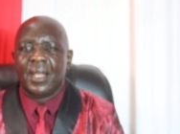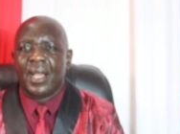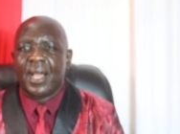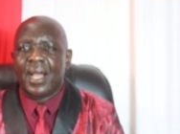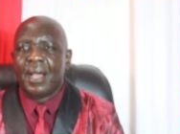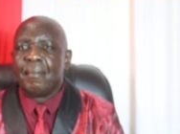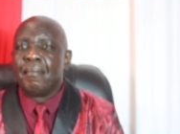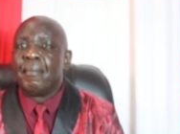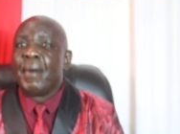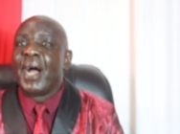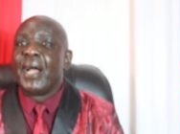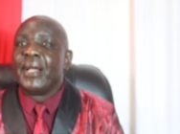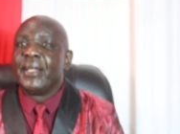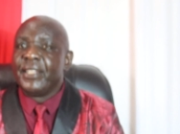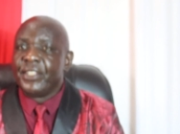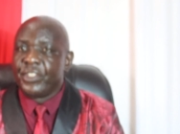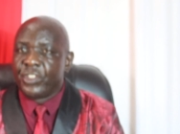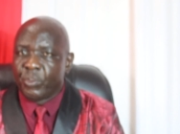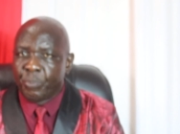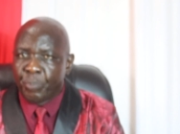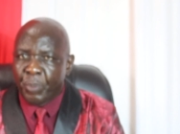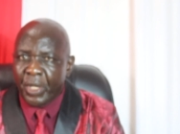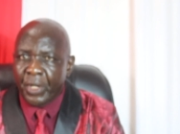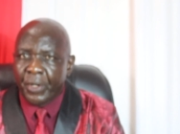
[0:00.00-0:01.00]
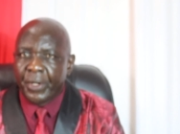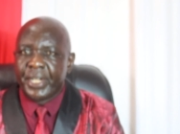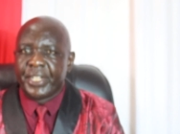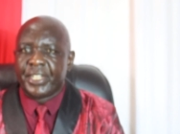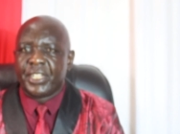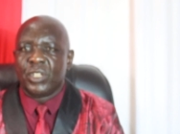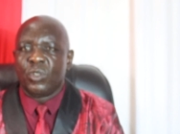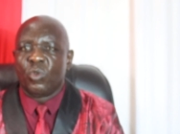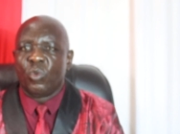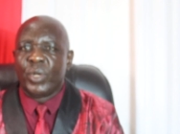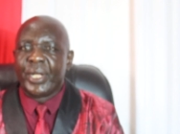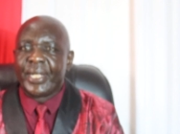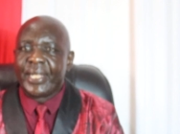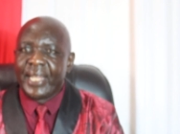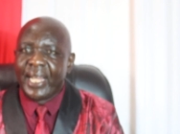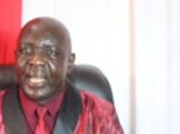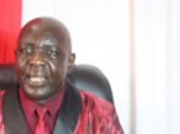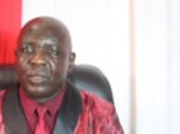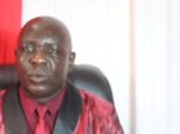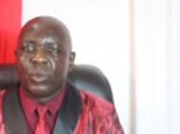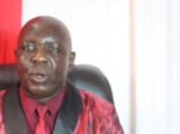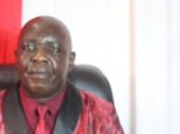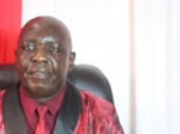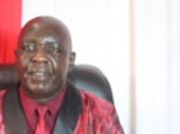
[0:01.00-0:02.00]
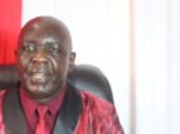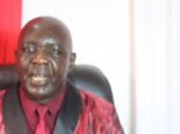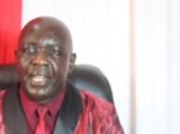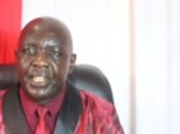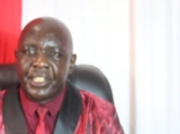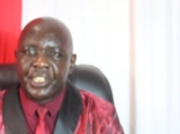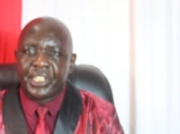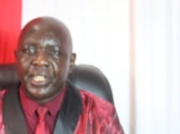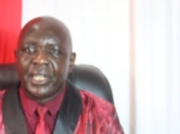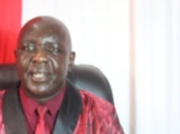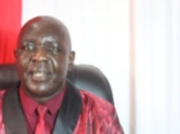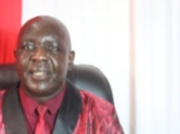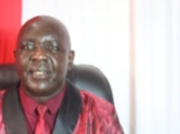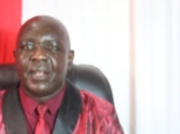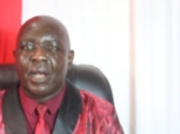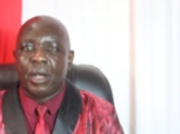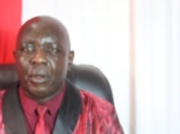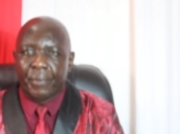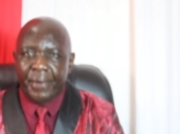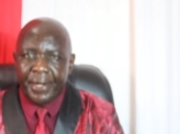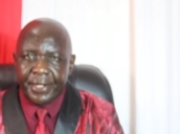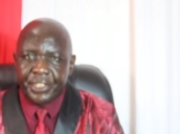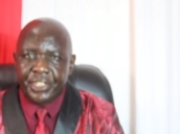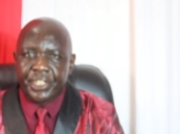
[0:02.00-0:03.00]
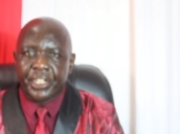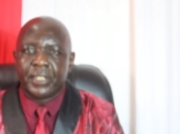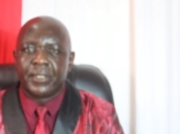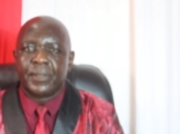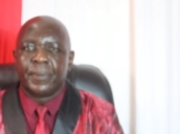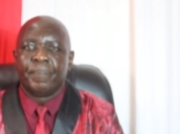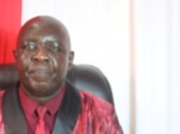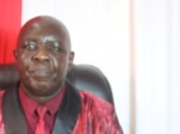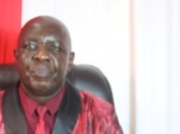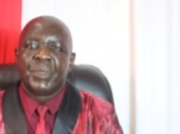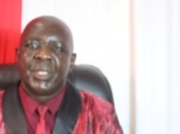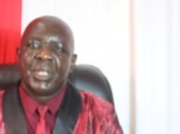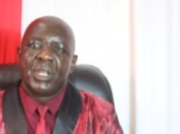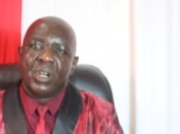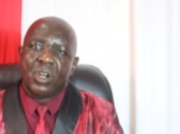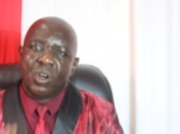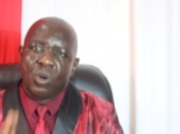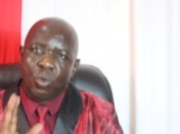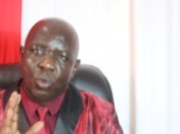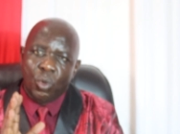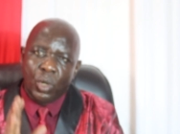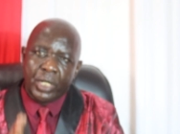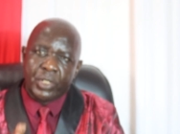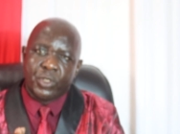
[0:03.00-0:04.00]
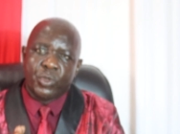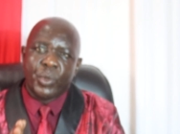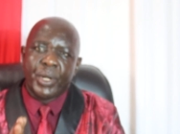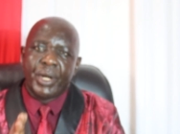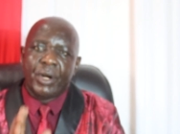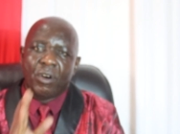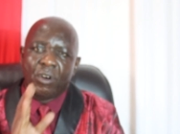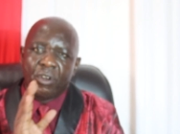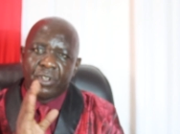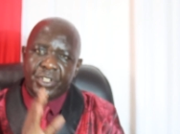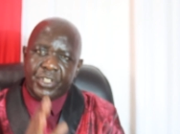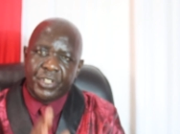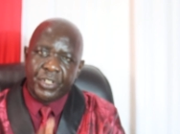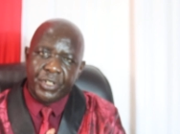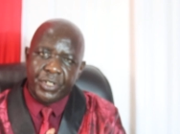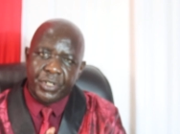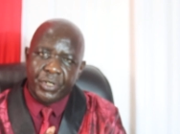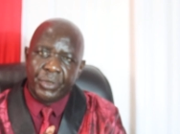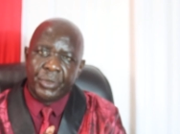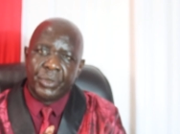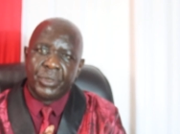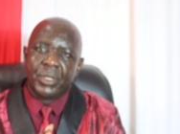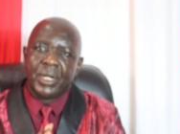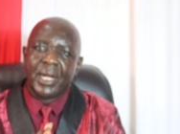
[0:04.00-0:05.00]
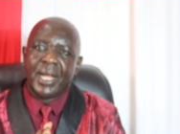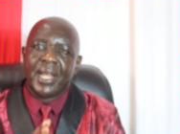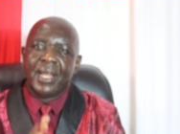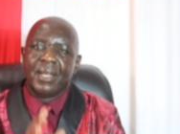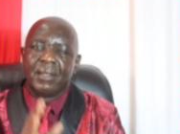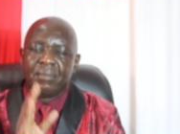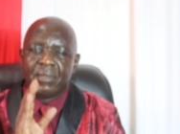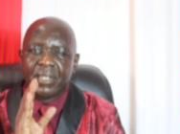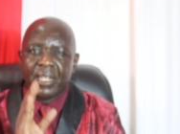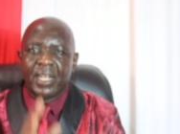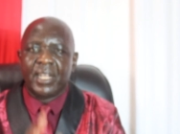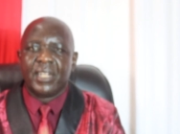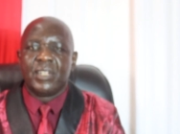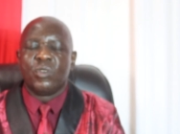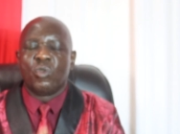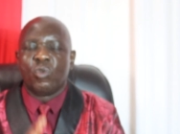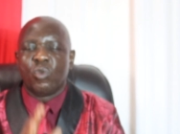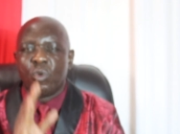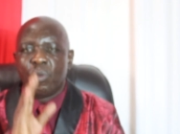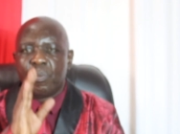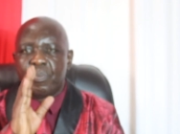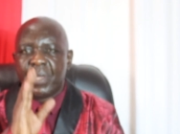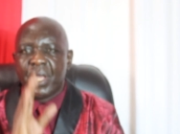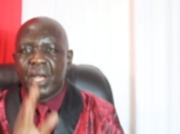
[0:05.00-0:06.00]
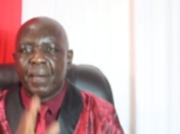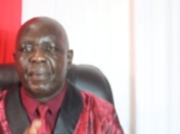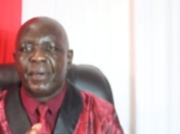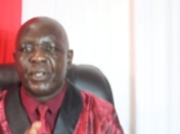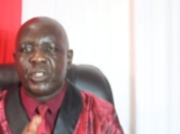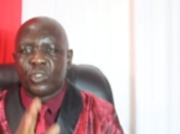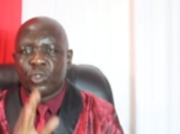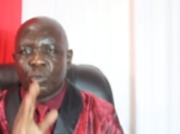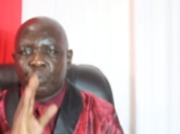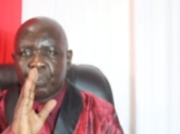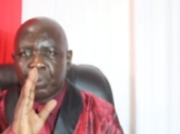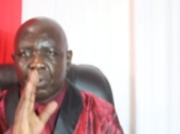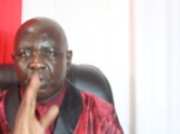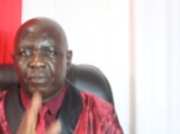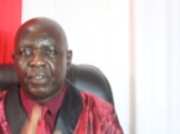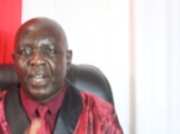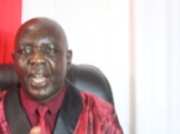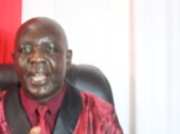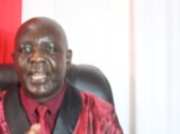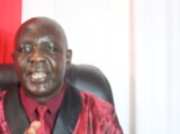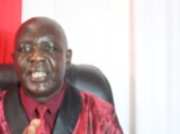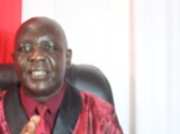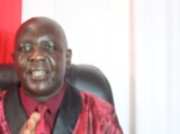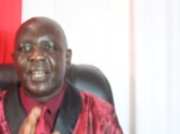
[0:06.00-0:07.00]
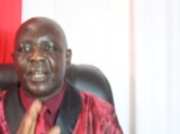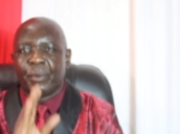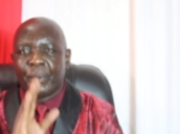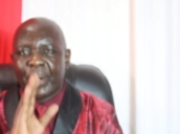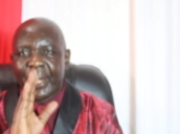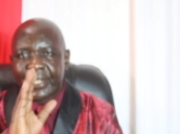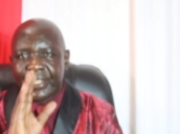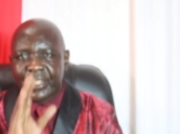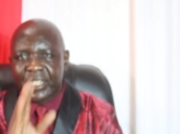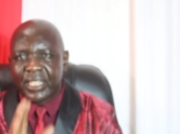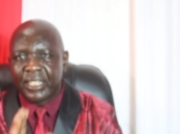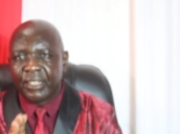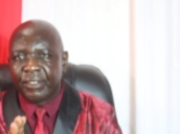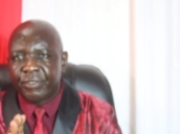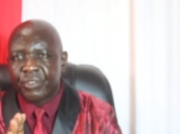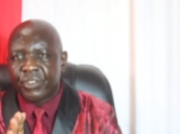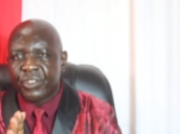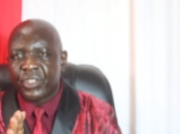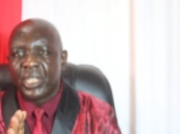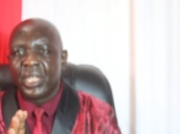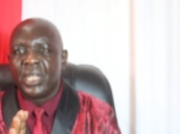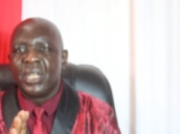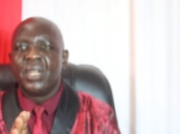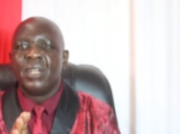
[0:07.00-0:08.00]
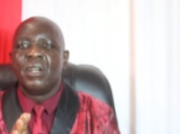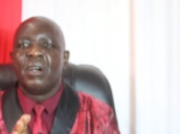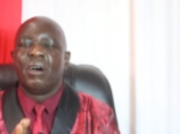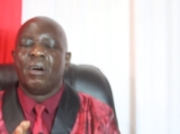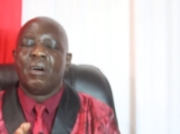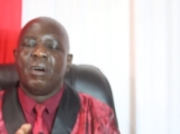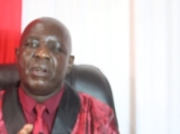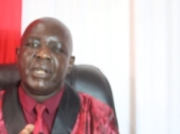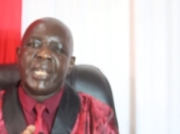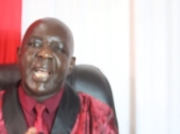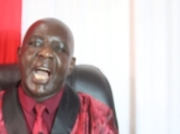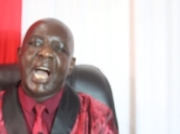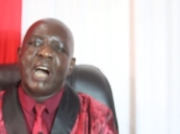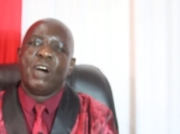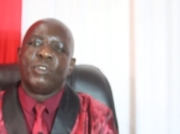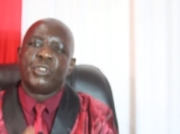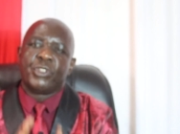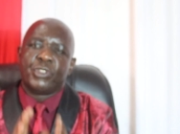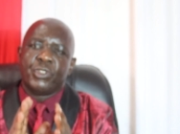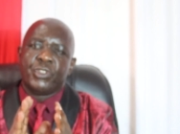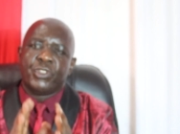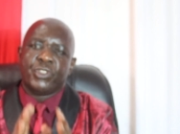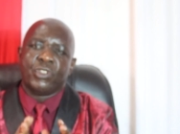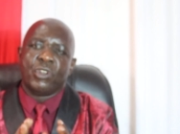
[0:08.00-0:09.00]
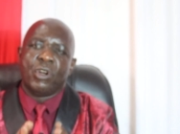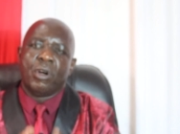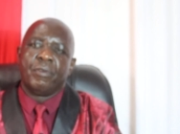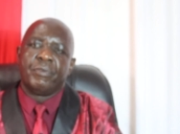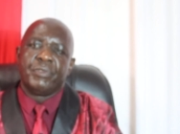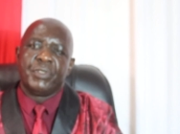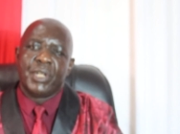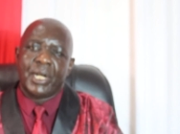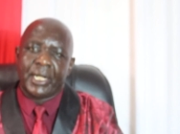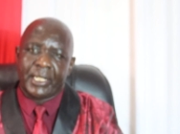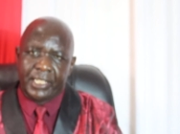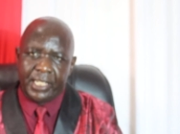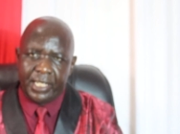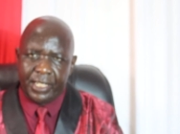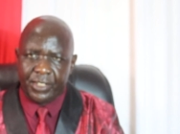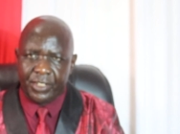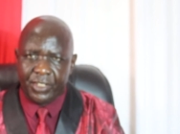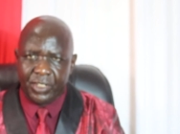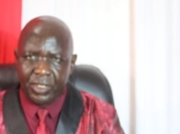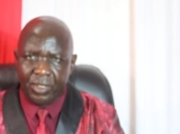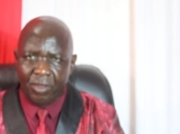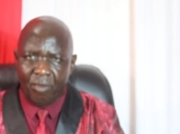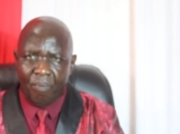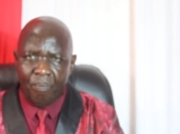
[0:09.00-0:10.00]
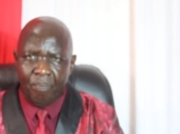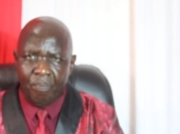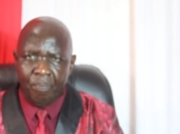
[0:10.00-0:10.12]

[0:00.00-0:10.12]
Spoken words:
and by his spirit, we get revelation and direction on what we ought to do, and then we'll be able to provide directives on how to solve your case.